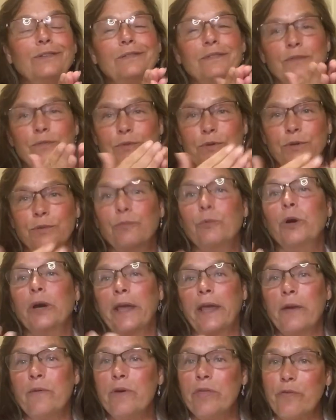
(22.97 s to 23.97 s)
were
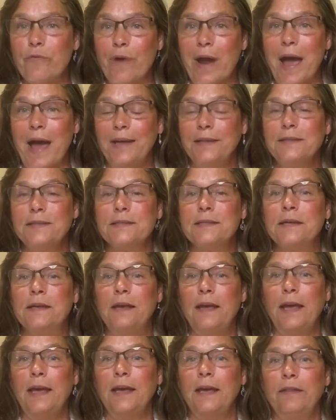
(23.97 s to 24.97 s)
working with rats,
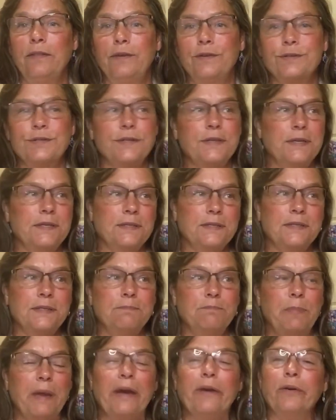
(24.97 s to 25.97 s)
and there's this
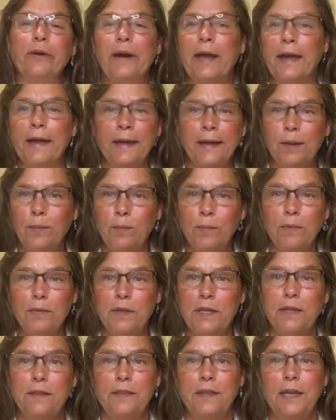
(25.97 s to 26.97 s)
paradigm
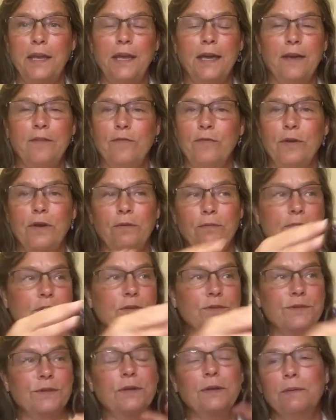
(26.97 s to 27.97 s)
that they have,
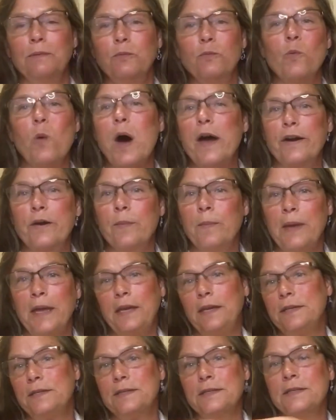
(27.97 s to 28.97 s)
there's a water
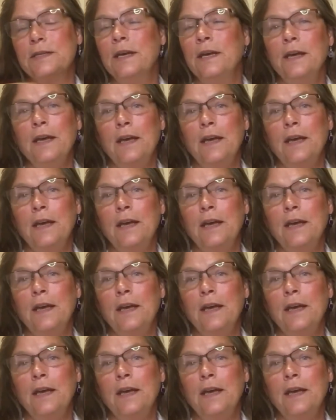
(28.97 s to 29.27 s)
maze